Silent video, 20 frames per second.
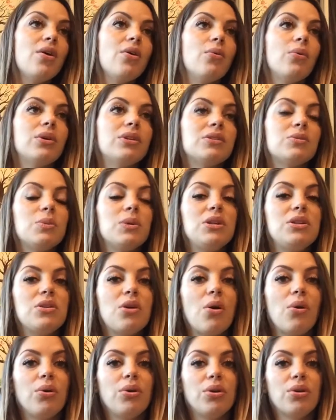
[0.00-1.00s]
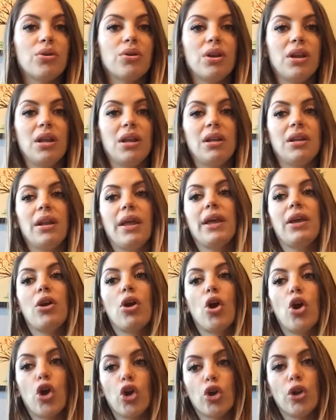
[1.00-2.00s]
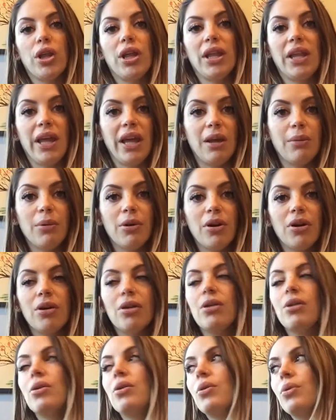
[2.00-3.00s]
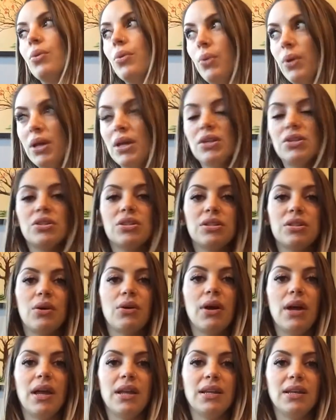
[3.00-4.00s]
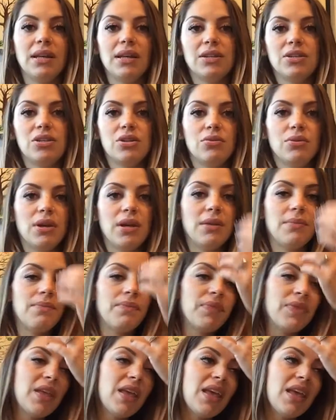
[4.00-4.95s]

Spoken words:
Once we know you're in like early labor, we can just go ahead and get you in.